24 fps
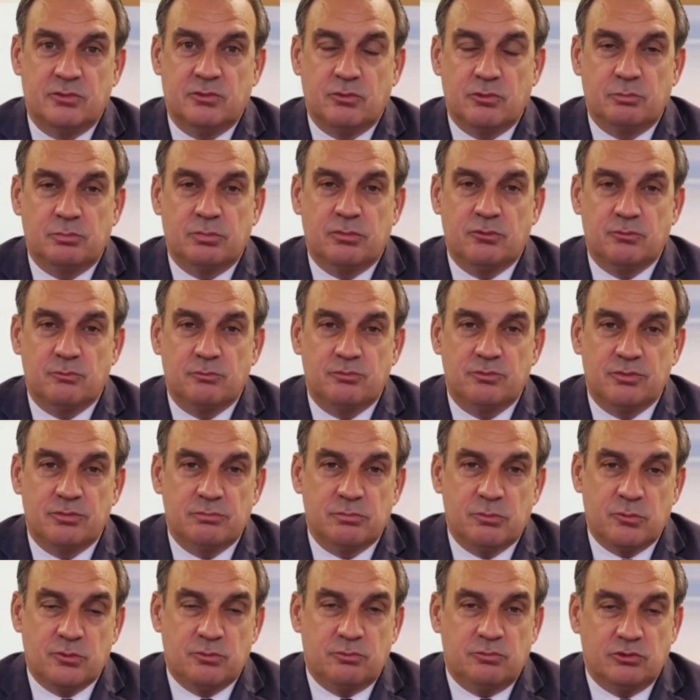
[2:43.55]
to a proven
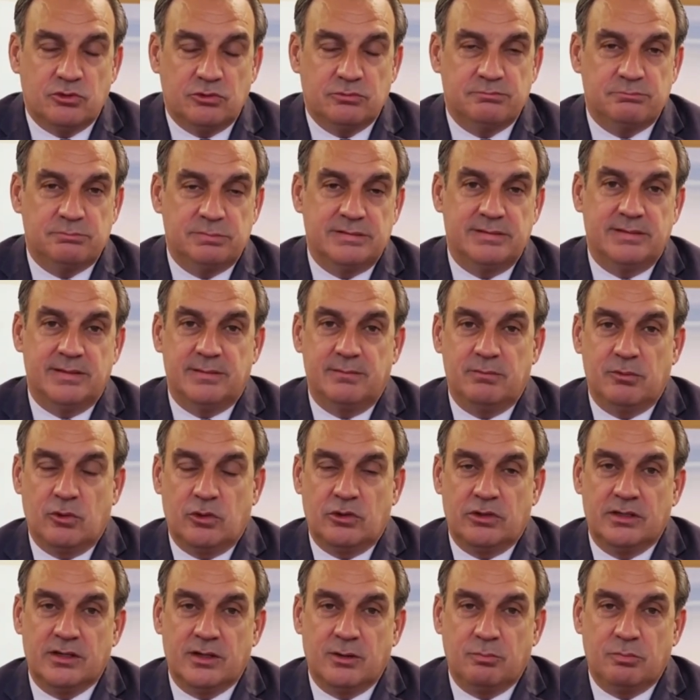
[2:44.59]
approach of picking
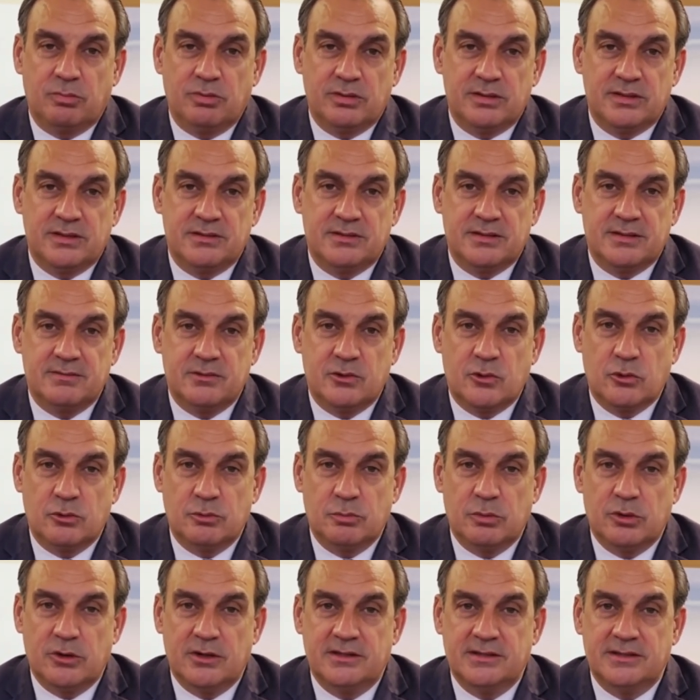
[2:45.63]
good companies at
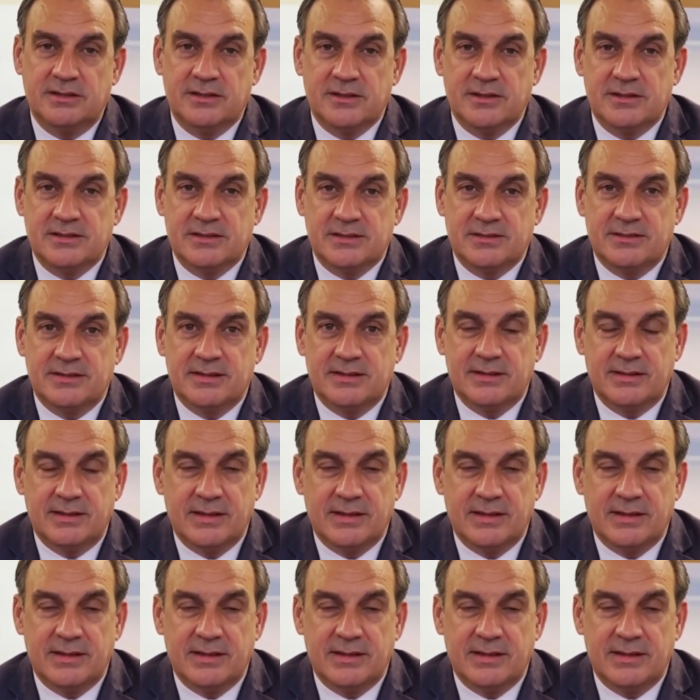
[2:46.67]
good prices,